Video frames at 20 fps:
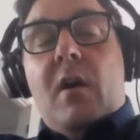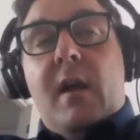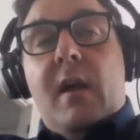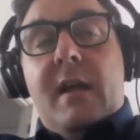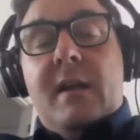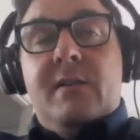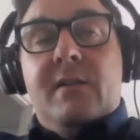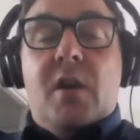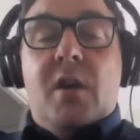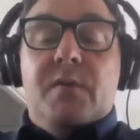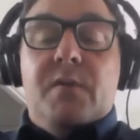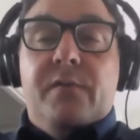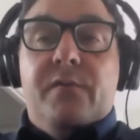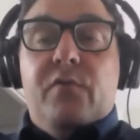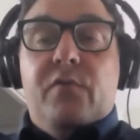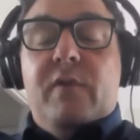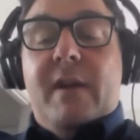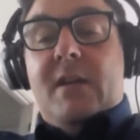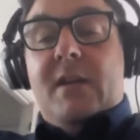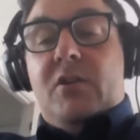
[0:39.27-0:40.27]
in terms
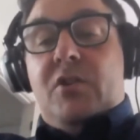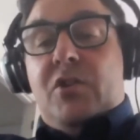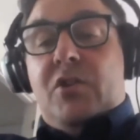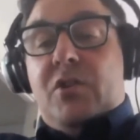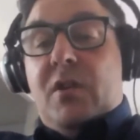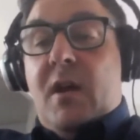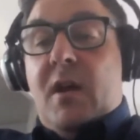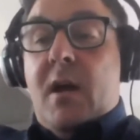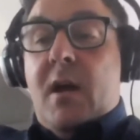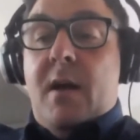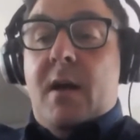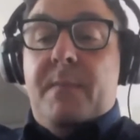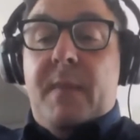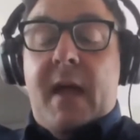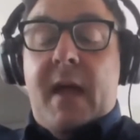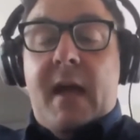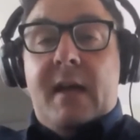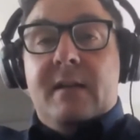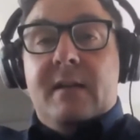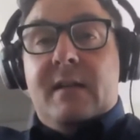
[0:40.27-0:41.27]
of reach
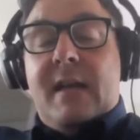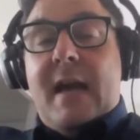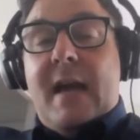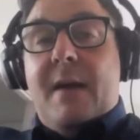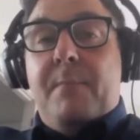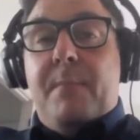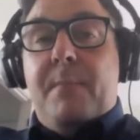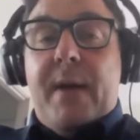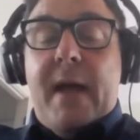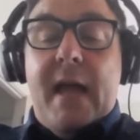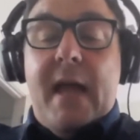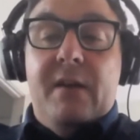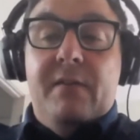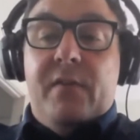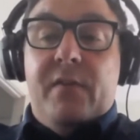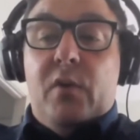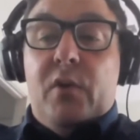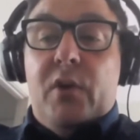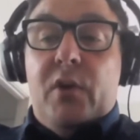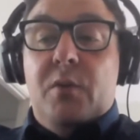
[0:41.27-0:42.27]
and
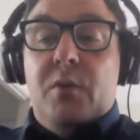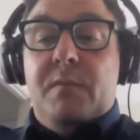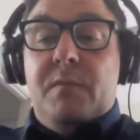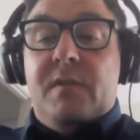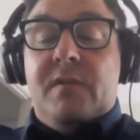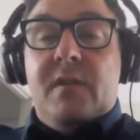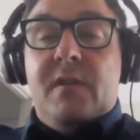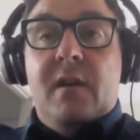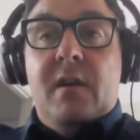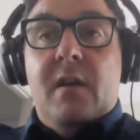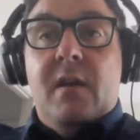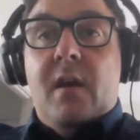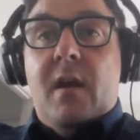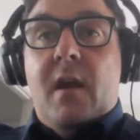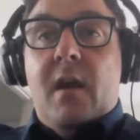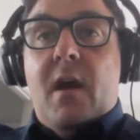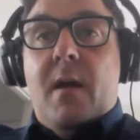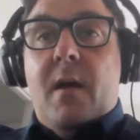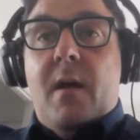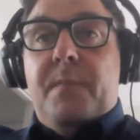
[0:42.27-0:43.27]
campaign volumes
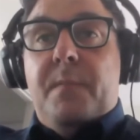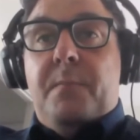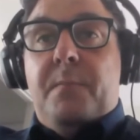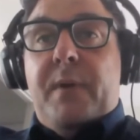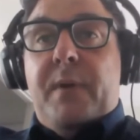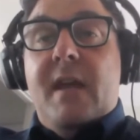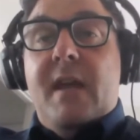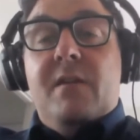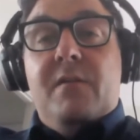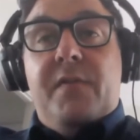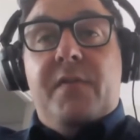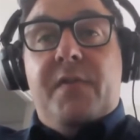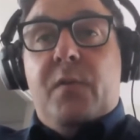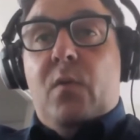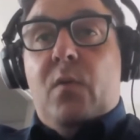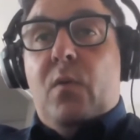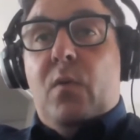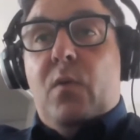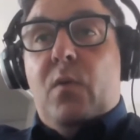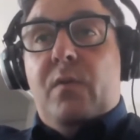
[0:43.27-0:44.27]
being
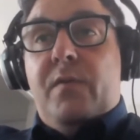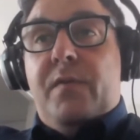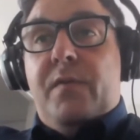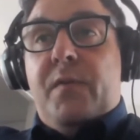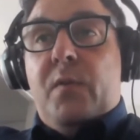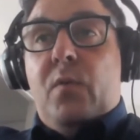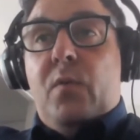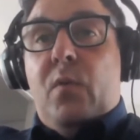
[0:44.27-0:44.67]
for